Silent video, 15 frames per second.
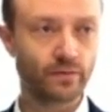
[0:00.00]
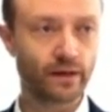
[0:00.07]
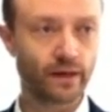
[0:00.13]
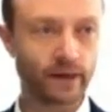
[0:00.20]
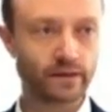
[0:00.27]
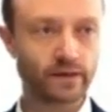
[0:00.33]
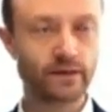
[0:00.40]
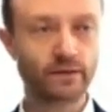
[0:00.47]

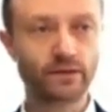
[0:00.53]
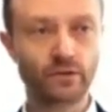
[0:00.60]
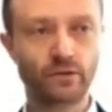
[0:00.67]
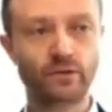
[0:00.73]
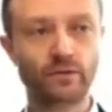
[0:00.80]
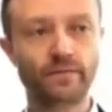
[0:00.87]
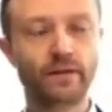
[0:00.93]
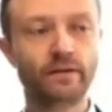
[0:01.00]
cancelled
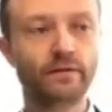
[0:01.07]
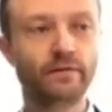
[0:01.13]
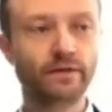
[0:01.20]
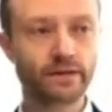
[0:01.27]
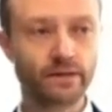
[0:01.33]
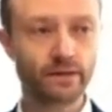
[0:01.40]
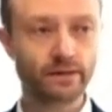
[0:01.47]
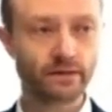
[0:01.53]
or
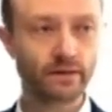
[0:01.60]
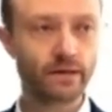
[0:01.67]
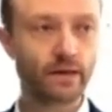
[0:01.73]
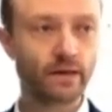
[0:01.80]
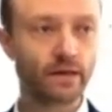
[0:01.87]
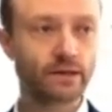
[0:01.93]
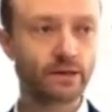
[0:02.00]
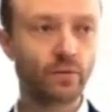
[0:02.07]
revisited.
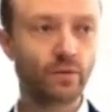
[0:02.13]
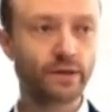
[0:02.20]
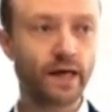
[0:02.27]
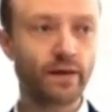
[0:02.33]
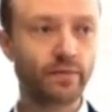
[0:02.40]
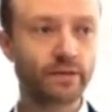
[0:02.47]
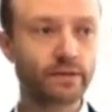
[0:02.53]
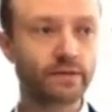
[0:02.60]
So what
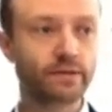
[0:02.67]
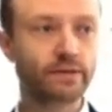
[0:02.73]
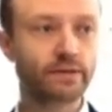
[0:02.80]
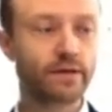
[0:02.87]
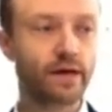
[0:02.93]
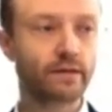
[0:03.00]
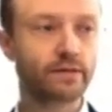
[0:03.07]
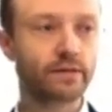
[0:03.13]
happens is
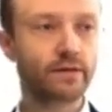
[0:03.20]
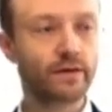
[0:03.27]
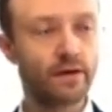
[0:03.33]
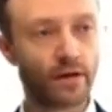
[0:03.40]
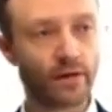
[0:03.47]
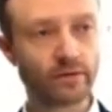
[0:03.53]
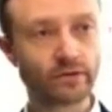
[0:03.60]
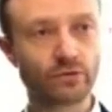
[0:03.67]
that
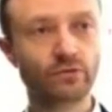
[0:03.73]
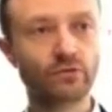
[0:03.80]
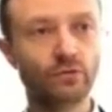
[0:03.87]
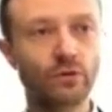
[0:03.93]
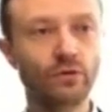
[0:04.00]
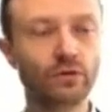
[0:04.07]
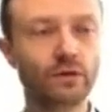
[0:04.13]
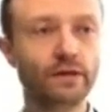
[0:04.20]
this rule
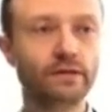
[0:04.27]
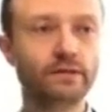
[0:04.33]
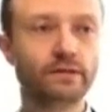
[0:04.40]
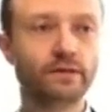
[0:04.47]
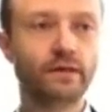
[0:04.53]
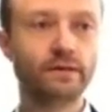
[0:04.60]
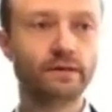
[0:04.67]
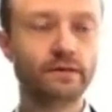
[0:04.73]
only
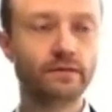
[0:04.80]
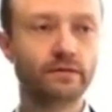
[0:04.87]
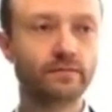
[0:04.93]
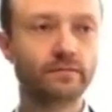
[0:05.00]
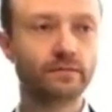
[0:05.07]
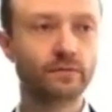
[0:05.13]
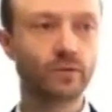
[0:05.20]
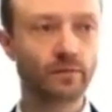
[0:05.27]
started
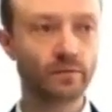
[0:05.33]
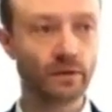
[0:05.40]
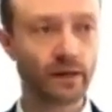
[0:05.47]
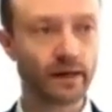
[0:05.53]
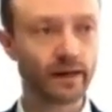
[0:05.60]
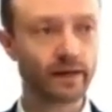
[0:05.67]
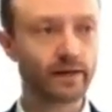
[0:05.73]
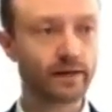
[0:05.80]
to
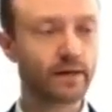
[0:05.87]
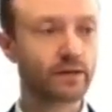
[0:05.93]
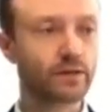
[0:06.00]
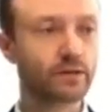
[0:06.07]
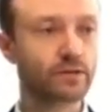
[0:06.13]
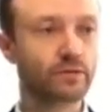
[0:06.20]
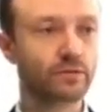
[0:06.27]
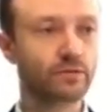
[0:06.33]
apply
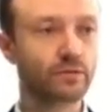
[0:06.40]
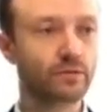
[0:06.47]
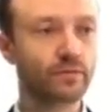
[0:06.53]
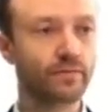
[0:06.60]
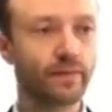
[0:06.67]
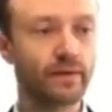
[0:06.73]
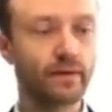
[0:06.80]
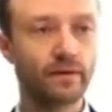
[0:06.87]
to